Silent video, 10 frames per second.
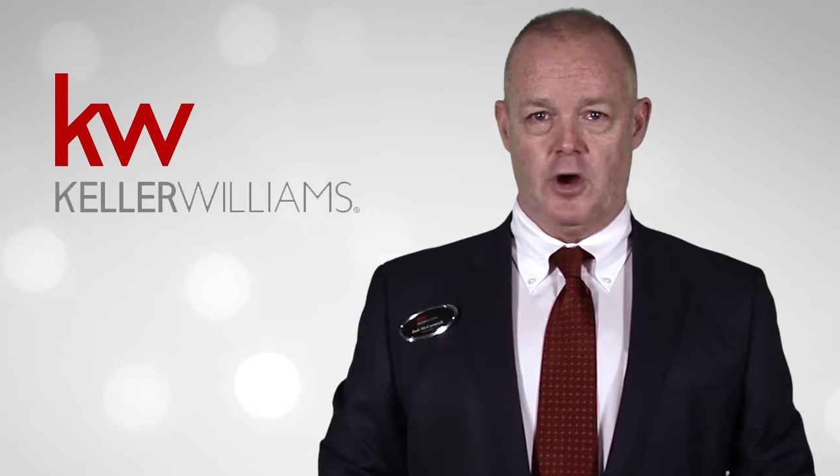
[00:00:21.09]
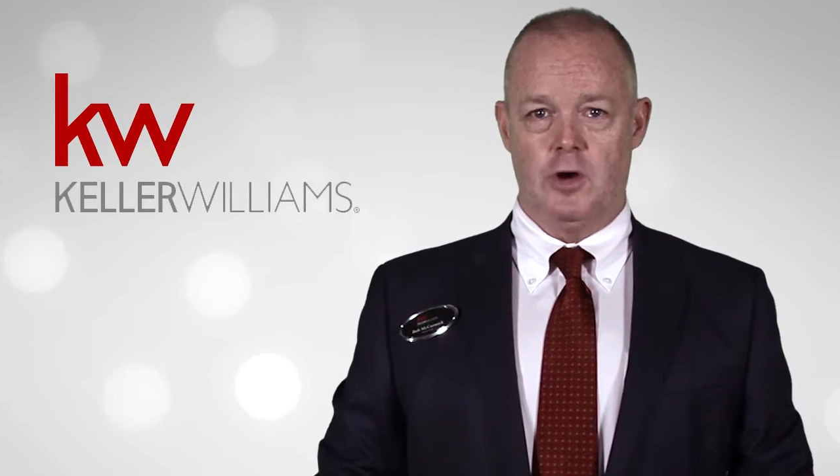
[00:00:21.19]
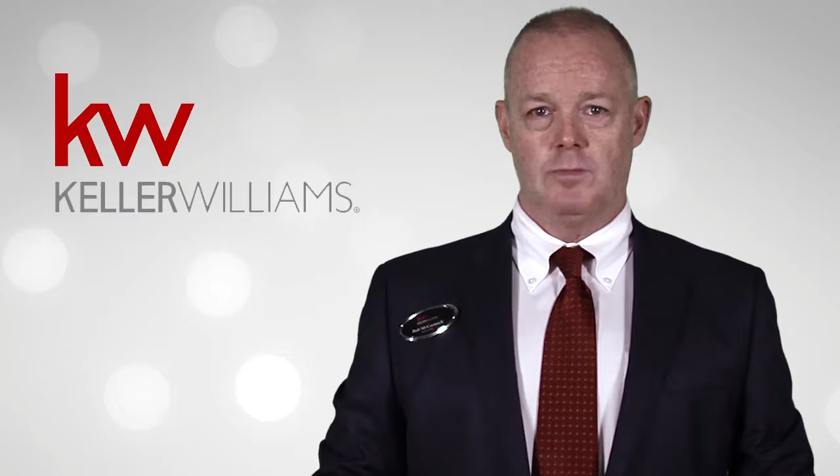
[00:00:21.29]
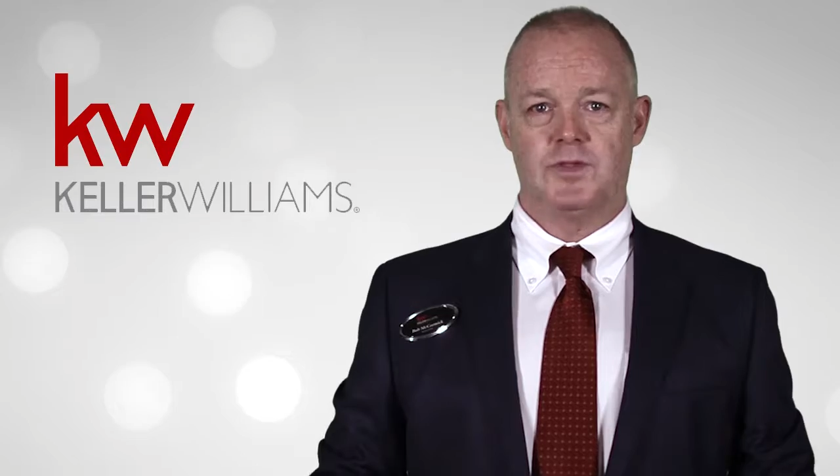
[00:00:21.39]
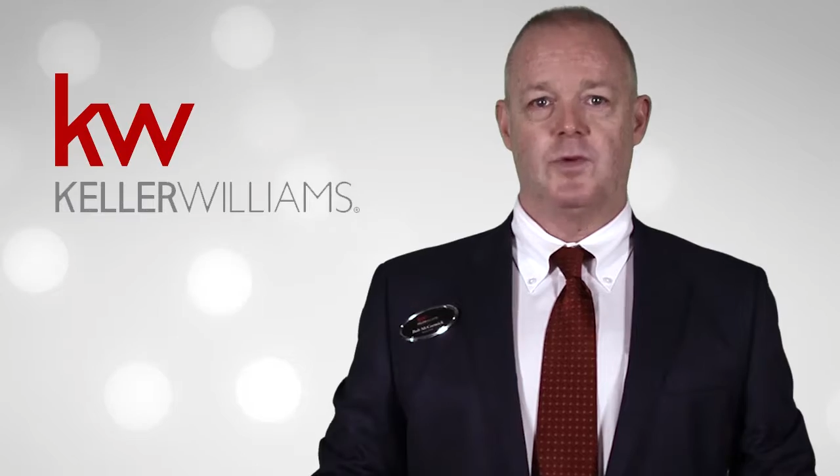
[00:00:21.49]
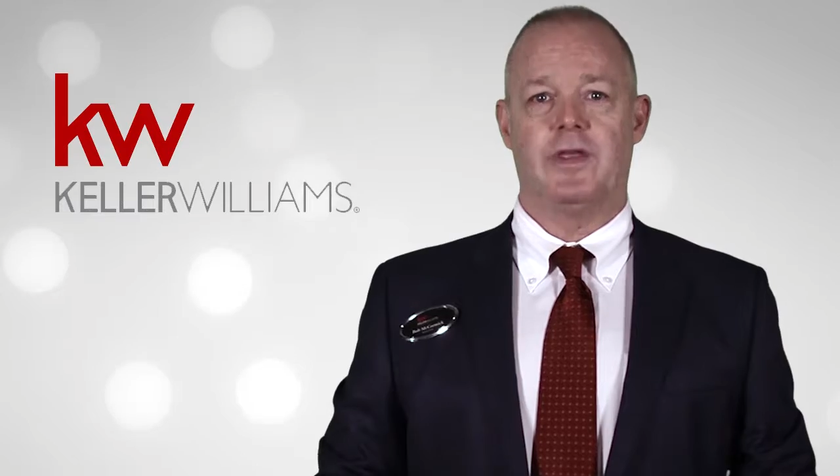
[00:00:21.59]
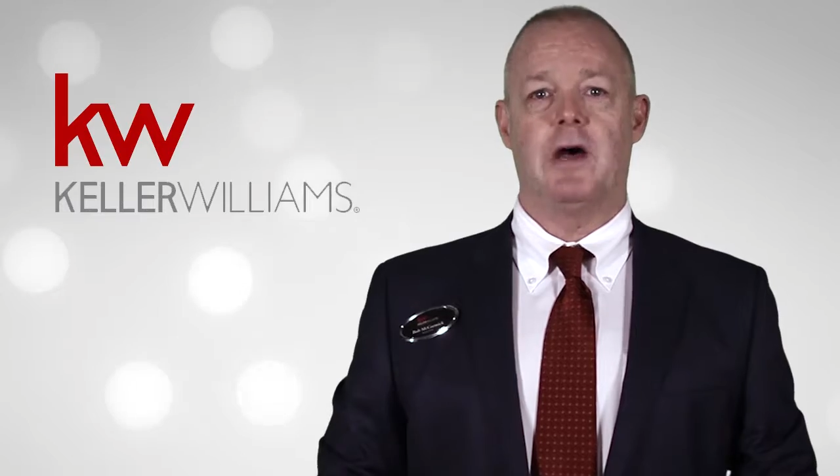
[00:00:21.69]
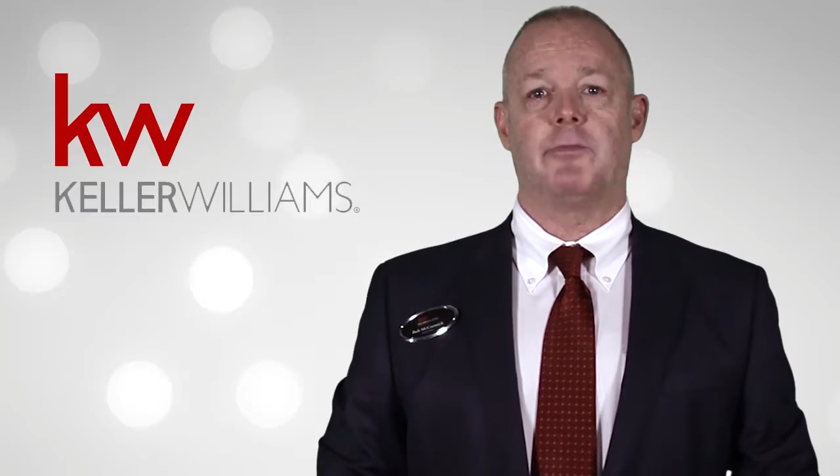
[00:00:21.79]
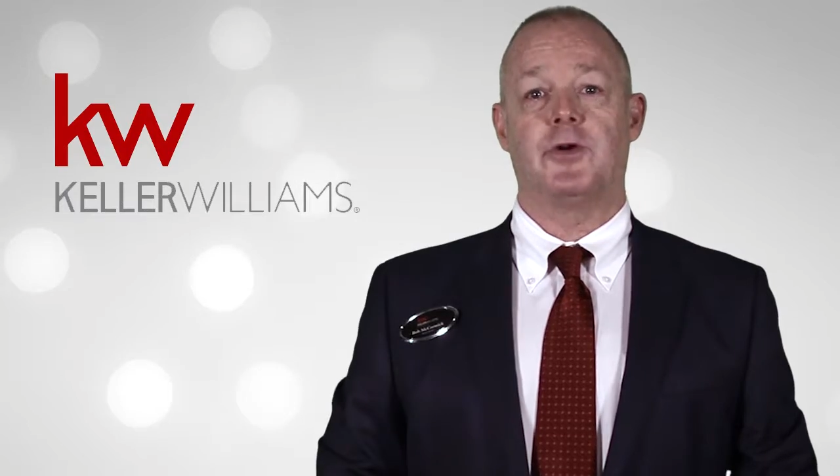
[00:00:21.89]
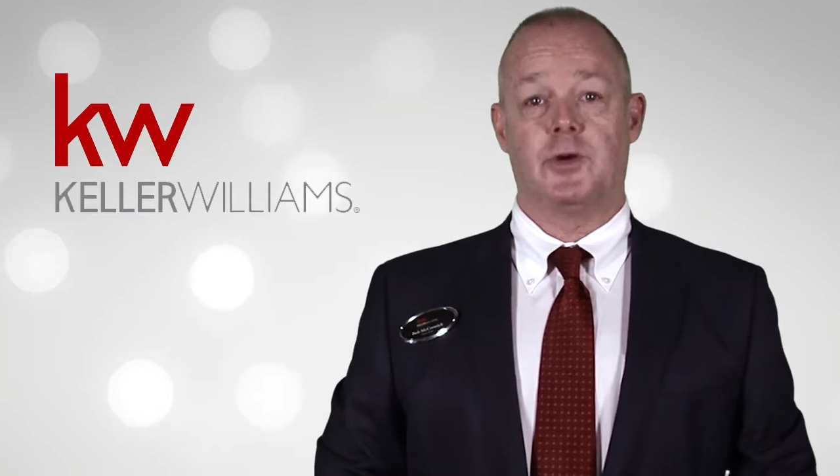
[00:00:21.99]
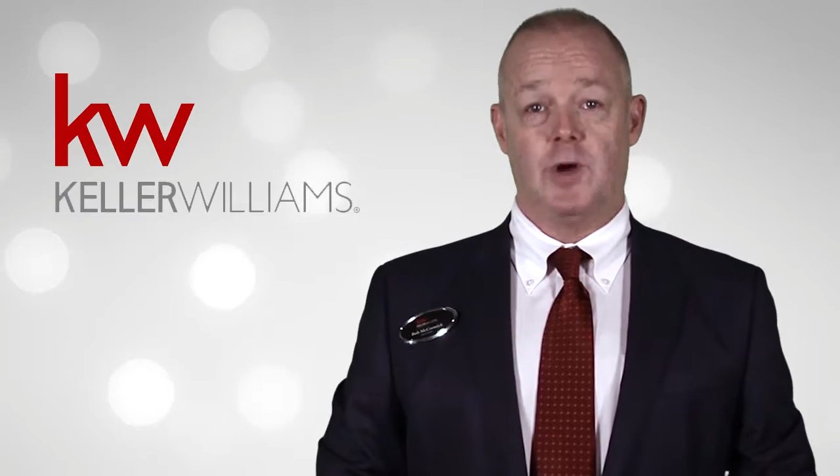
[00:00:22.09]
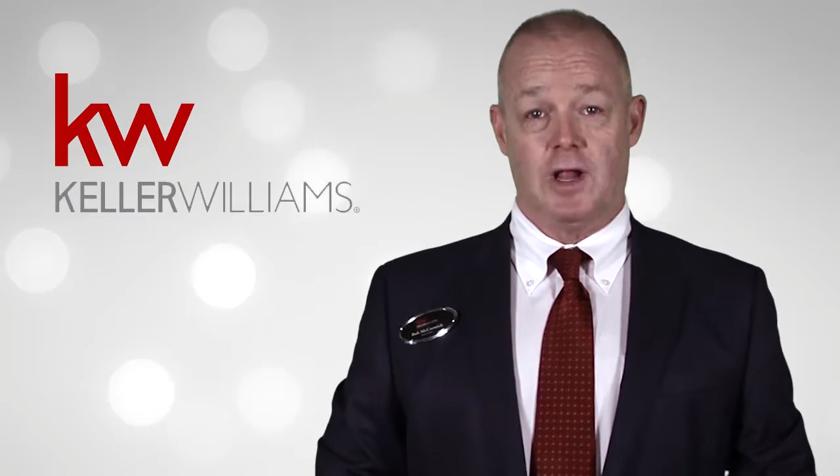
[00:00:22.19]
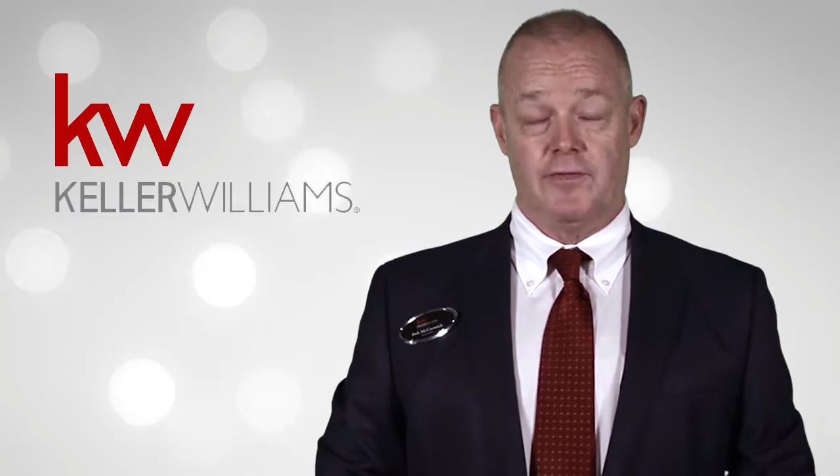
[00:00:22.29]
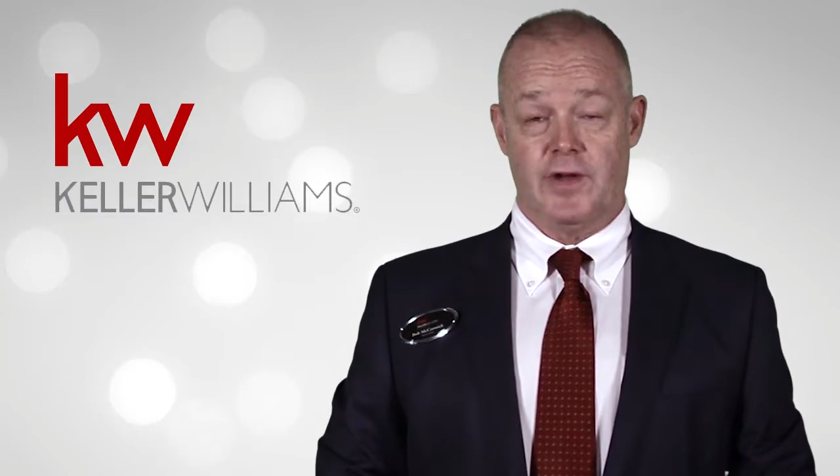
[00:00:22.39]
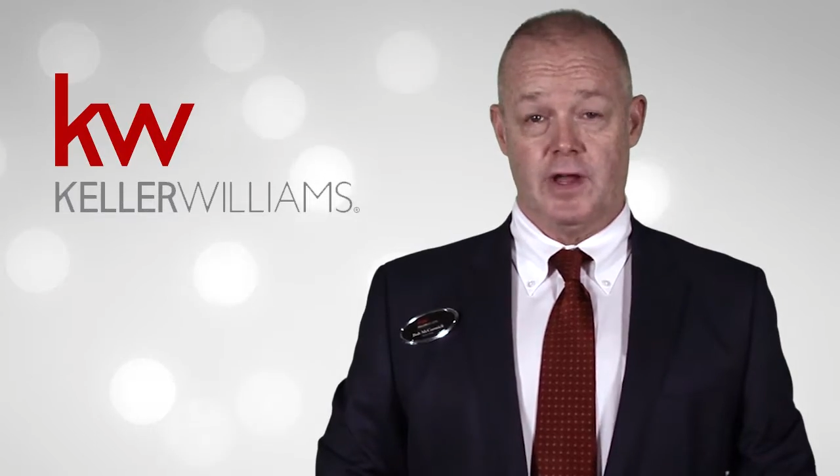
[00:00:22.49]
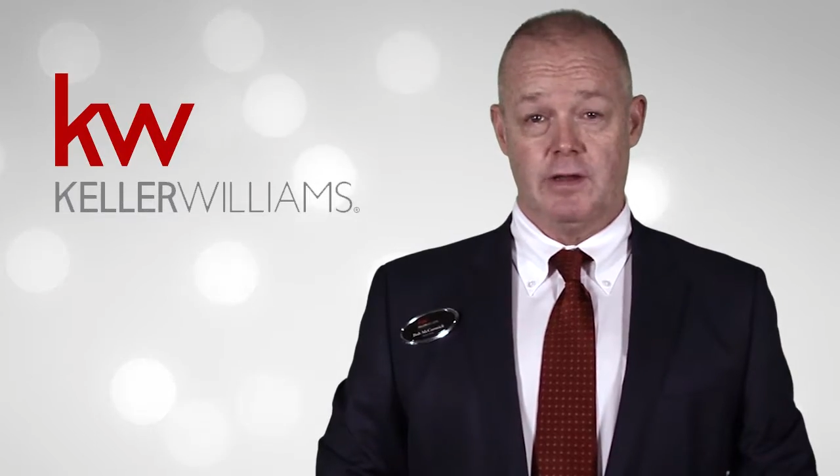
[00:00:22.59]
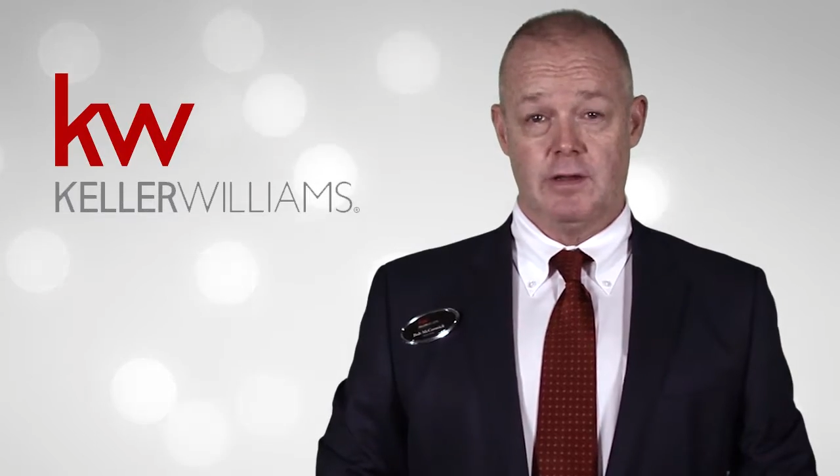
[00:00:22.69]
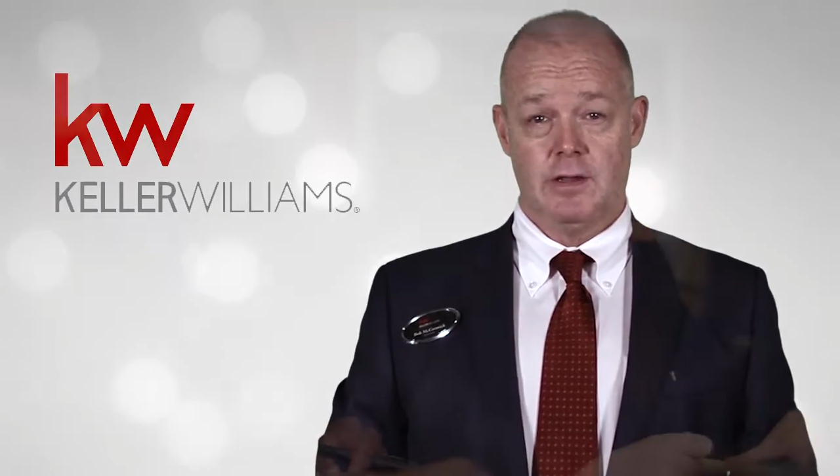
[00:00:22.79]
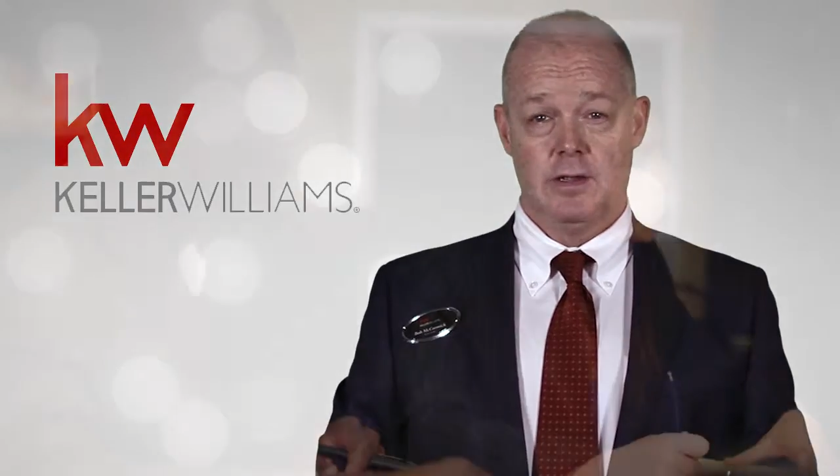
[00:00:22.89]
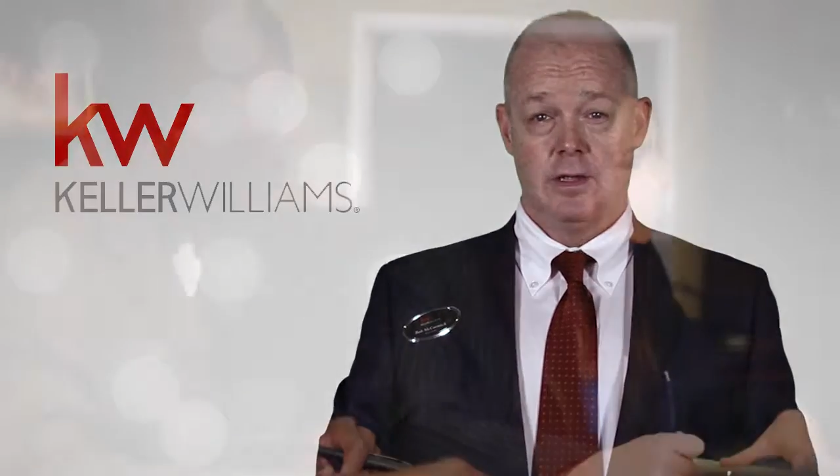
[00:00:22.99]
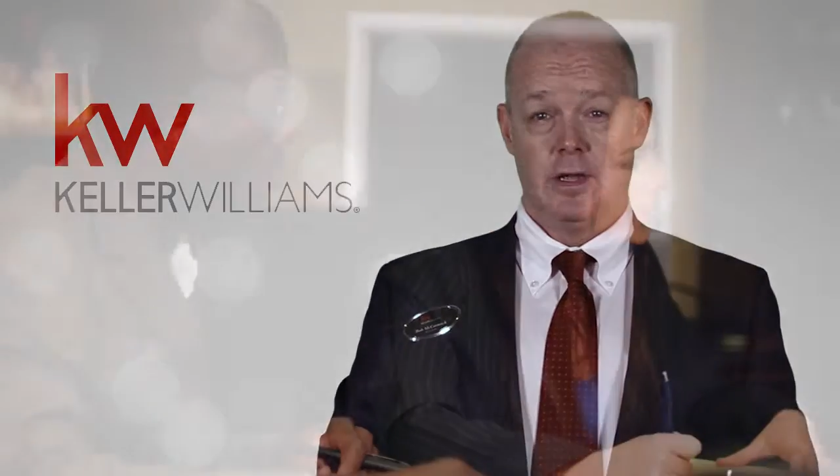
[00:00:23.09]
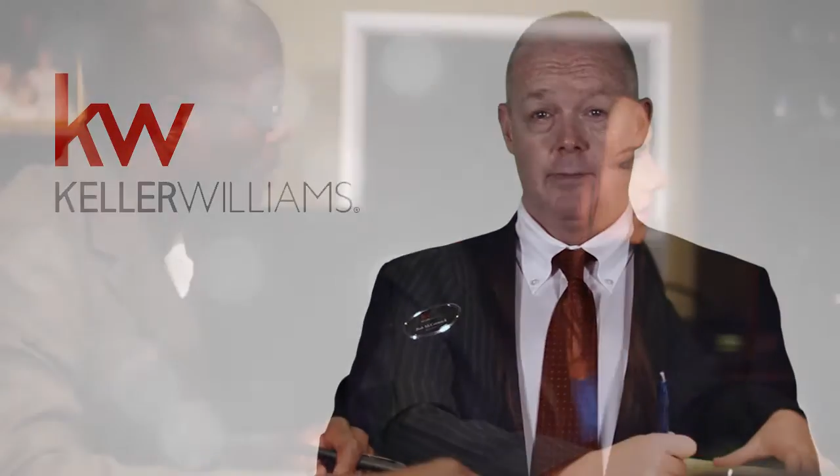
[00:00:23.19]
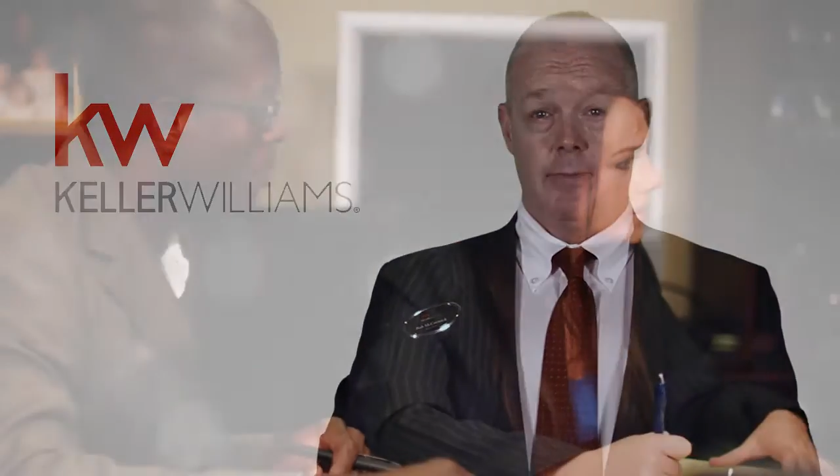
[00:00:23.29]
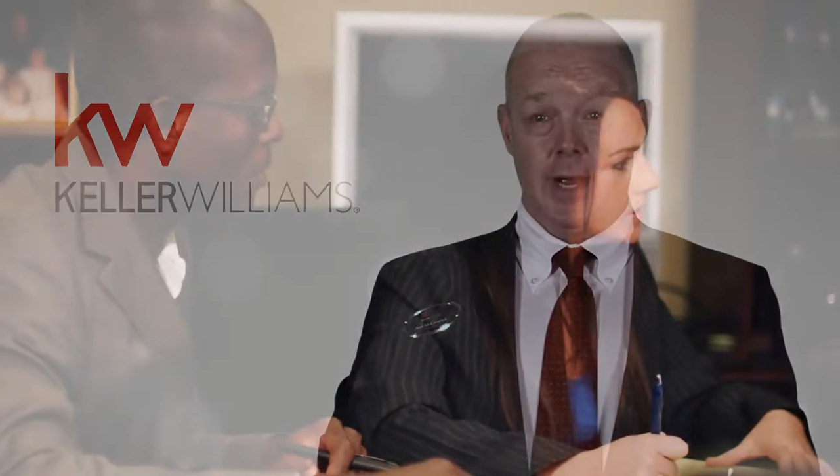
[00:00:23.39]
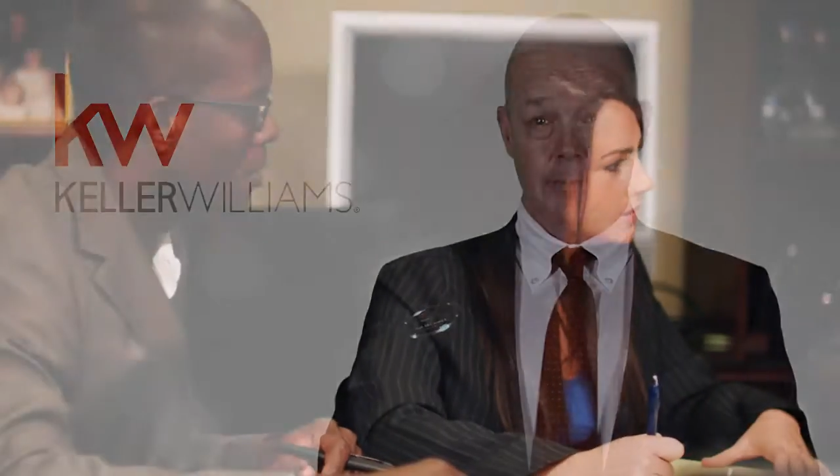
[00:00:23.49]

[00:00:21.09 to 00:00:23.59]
homes without pre-qualifying. By